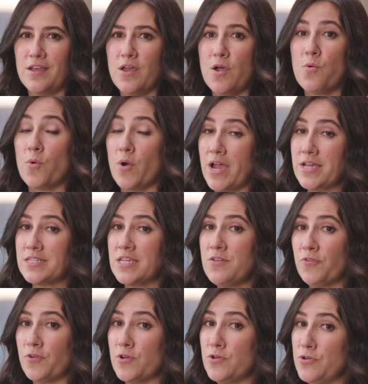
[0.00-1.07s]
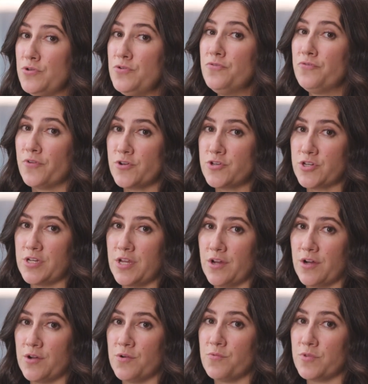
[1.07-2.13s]
We're asking for a new version
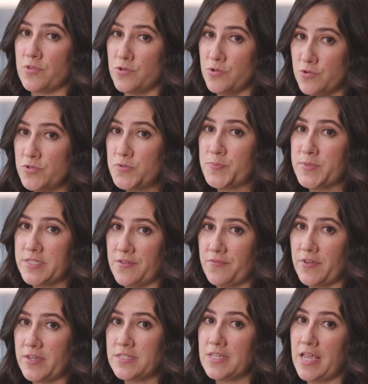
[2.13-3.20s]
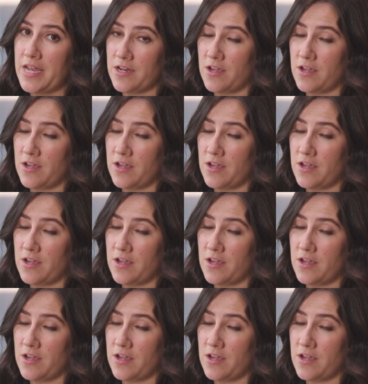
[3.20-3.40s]
here with new specifics and